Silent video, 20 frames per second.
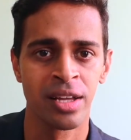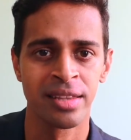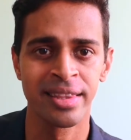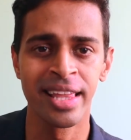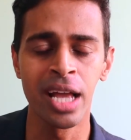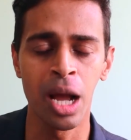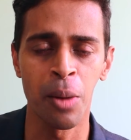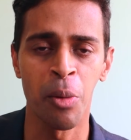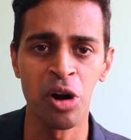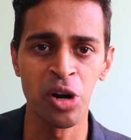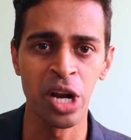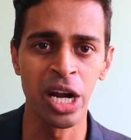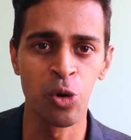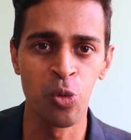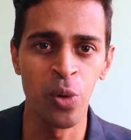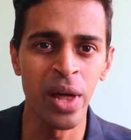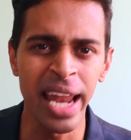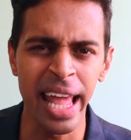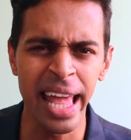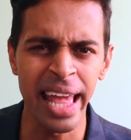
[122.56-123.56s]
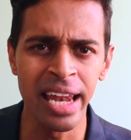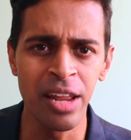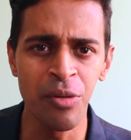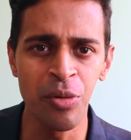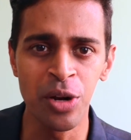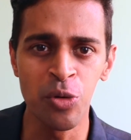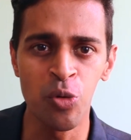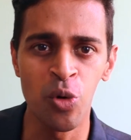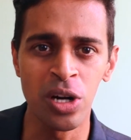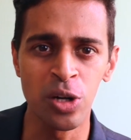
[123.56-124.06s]
Think about it. When
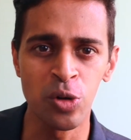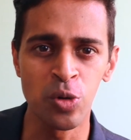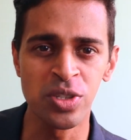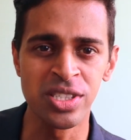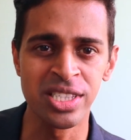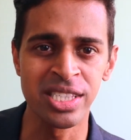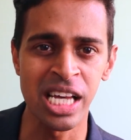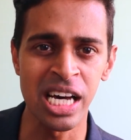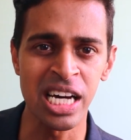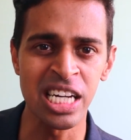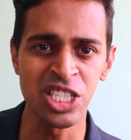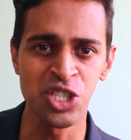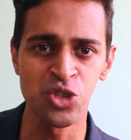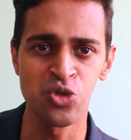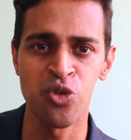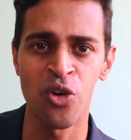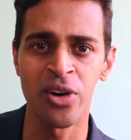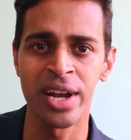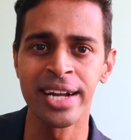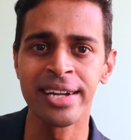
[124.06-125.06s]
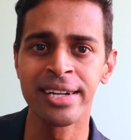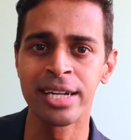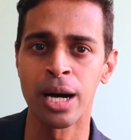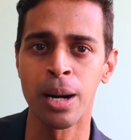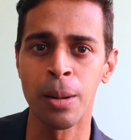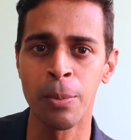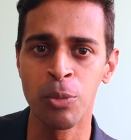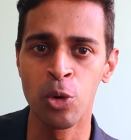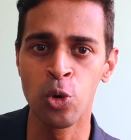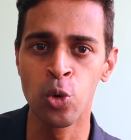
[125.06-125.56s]
anybody want to search for a
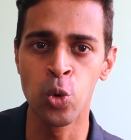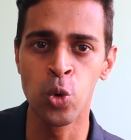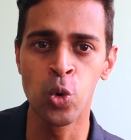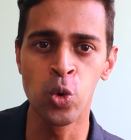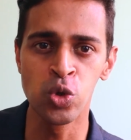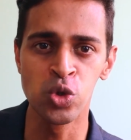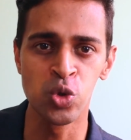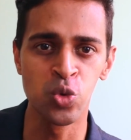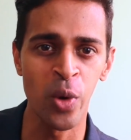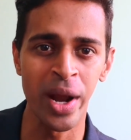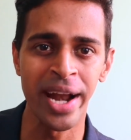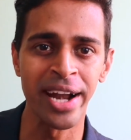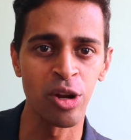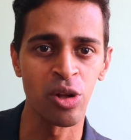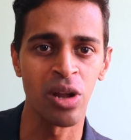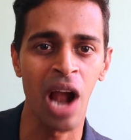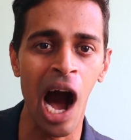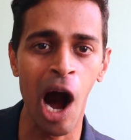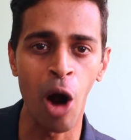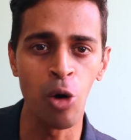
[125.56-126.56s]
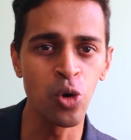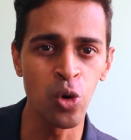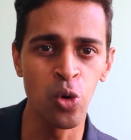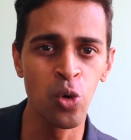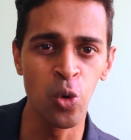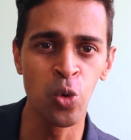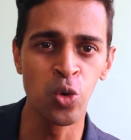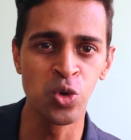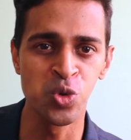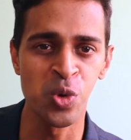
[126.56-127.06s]
term lose weight or how to
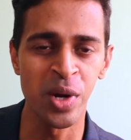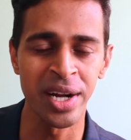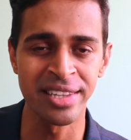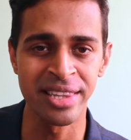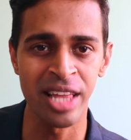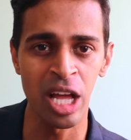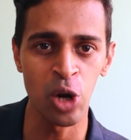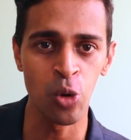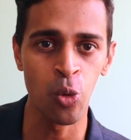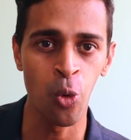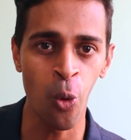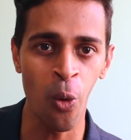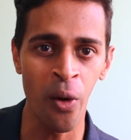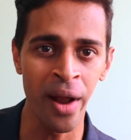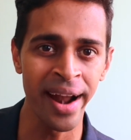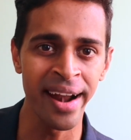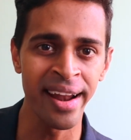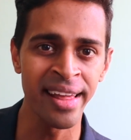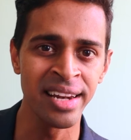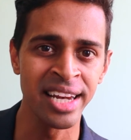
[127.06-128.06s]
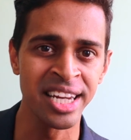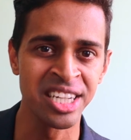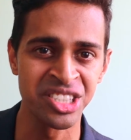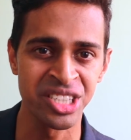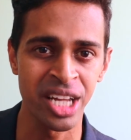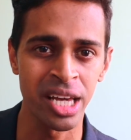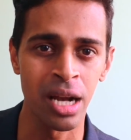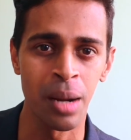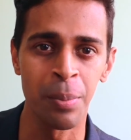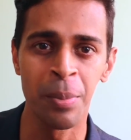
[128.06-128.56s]
lose weight, they'll go ahead in
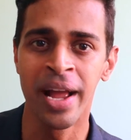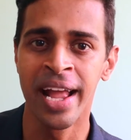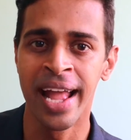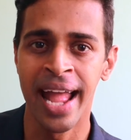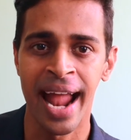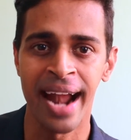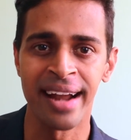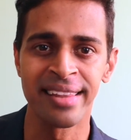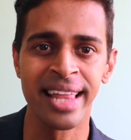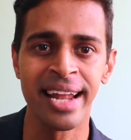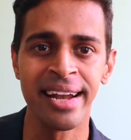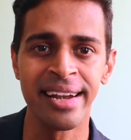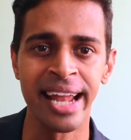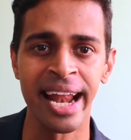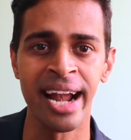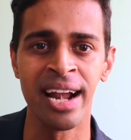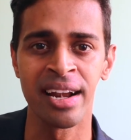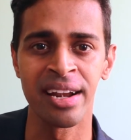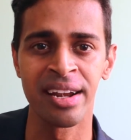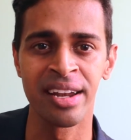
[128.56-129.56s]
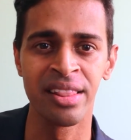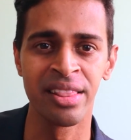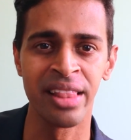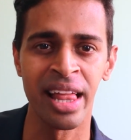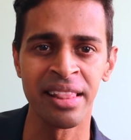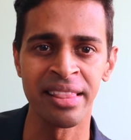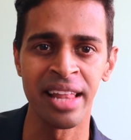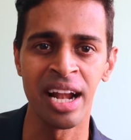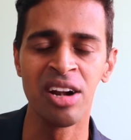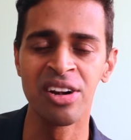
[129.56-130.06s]
Instagram and
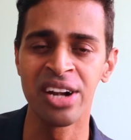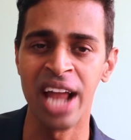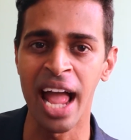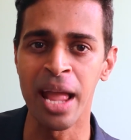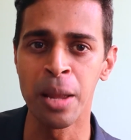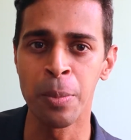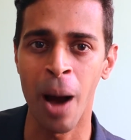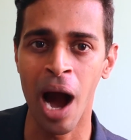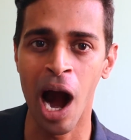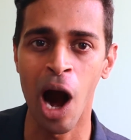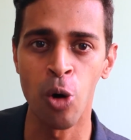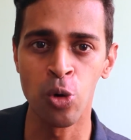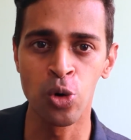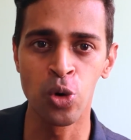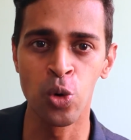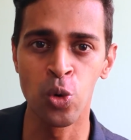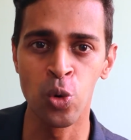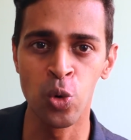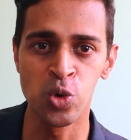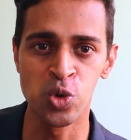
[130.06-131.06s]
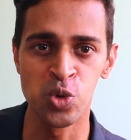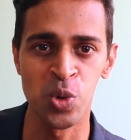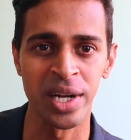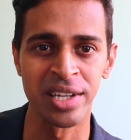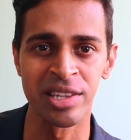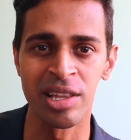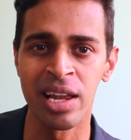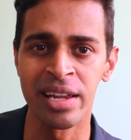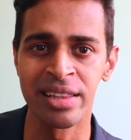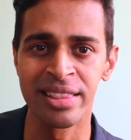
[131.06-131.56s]
then they'll type how to lose
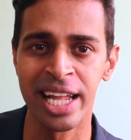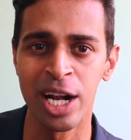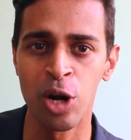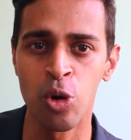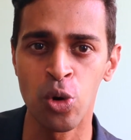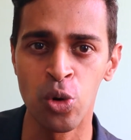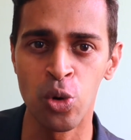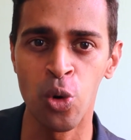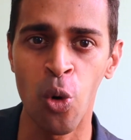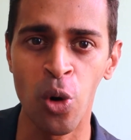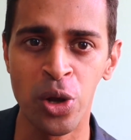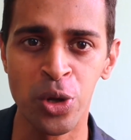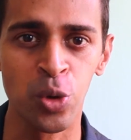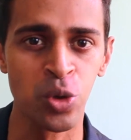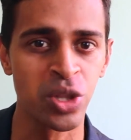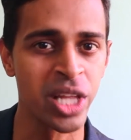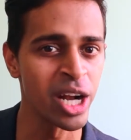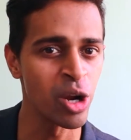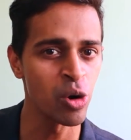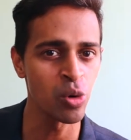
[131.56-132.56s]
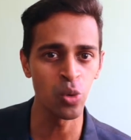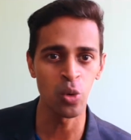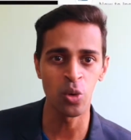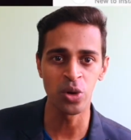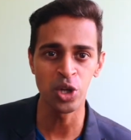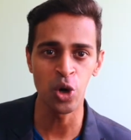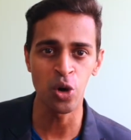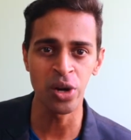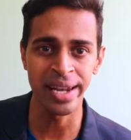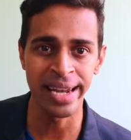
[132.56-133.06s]
weight. They don't know you, they don't know
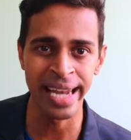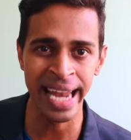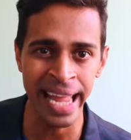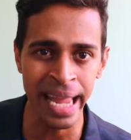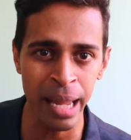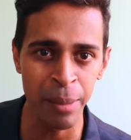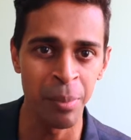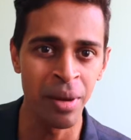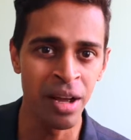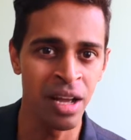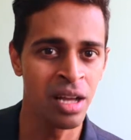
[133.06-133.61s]
your name.